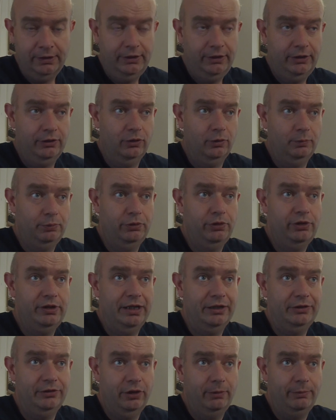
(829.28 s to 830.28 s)
you know, put
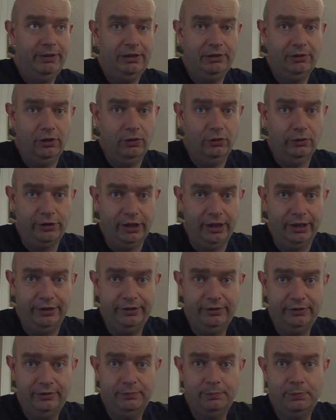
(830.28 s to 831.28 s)
a dummy load on
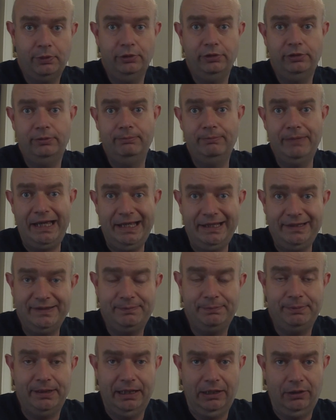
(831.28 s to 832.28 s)
it, put
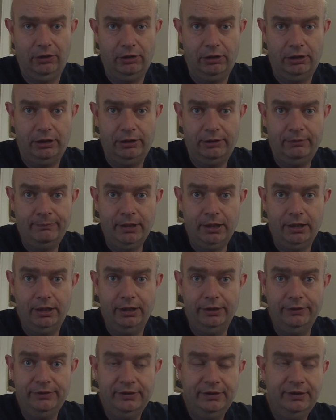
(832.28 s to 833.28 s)
mains power
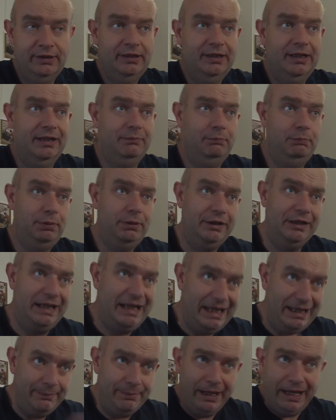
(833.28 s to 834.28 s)
on, and
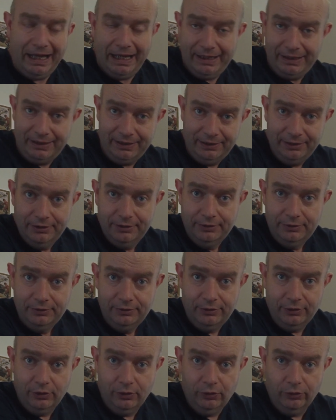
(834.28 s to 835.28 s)
play back
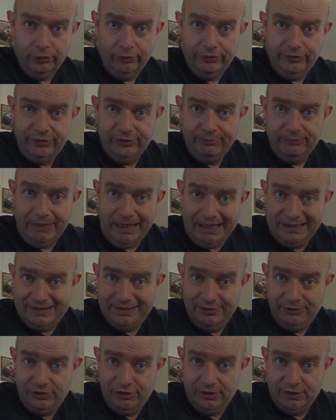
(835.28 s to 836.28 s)
those
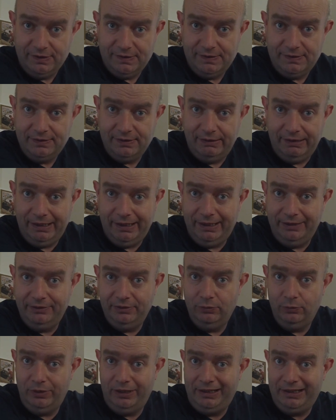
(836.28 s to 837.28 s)
messages uh,
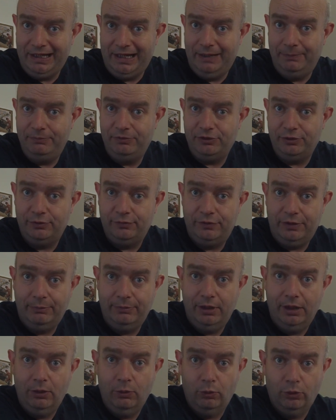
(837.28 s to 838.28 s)
that we capture
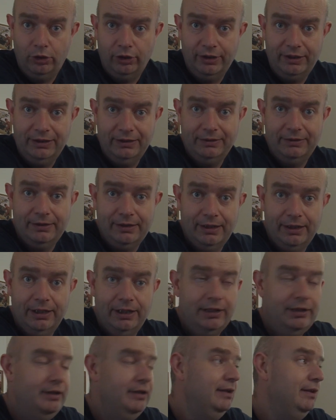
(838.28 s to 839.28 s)
from our working
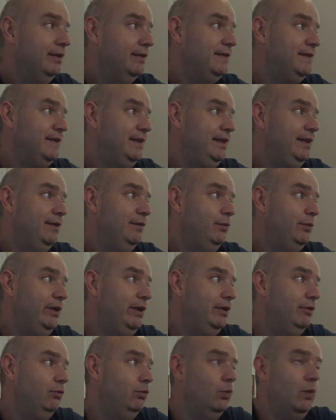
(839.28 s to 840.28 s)
car and see if we
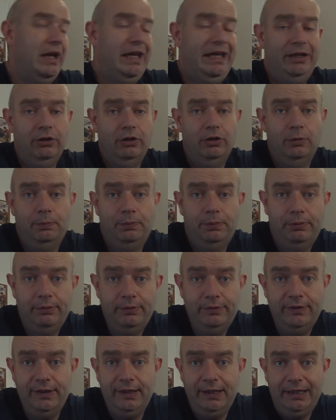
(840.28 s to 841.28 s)
can wake up
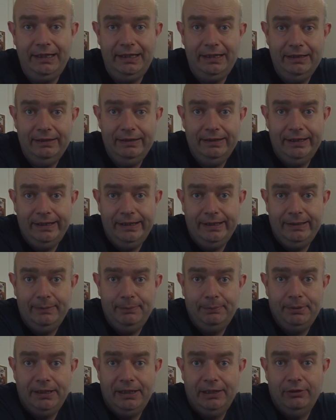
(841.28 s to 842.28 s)
the uh,
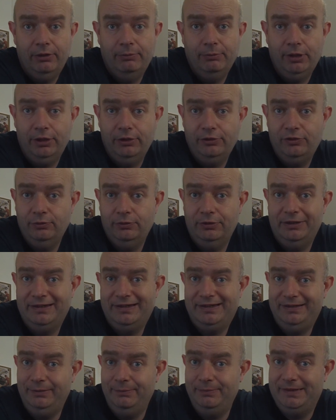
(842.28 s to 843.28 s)
power
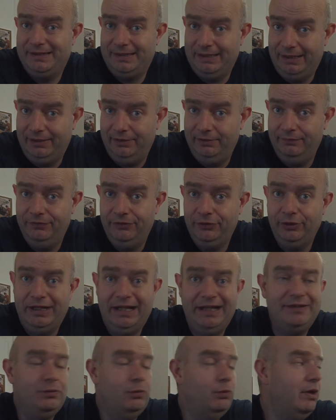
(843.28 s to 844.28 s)
modules themselves. So
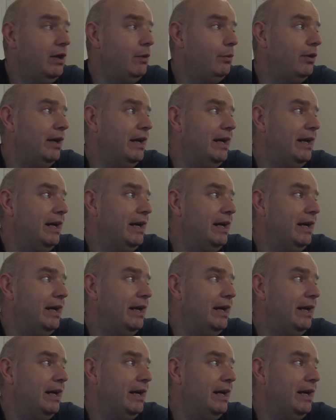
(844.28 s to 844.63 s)
that's where we're